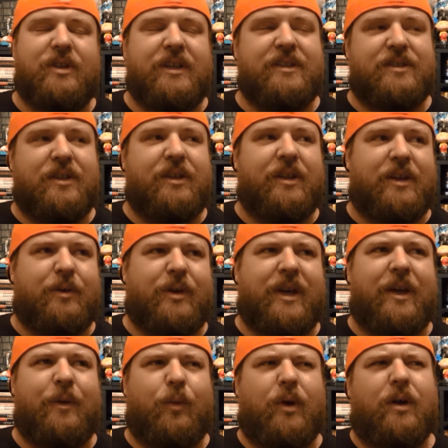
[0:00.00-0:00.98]
easily like
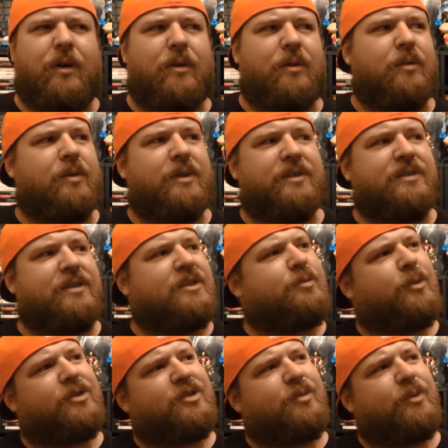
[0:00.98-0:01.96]
okay well isn't he
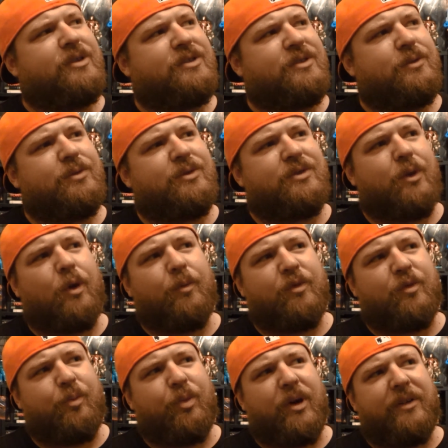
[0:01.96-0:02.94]
supposed to be sue
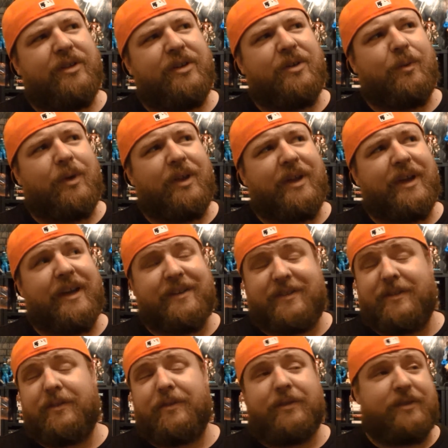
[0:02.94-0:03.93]
storm's brother well i guess
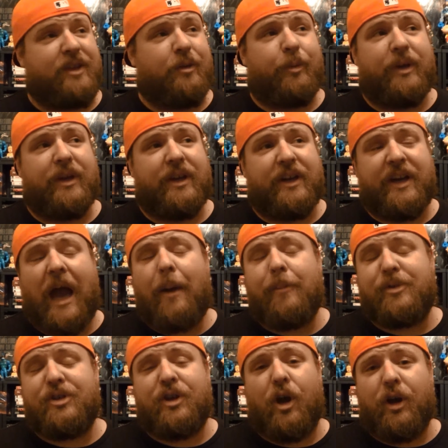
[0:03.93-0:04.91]
then there's going to be an
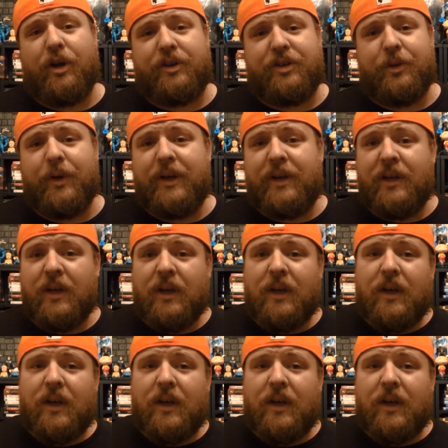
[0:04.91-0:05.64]
adoption arc to it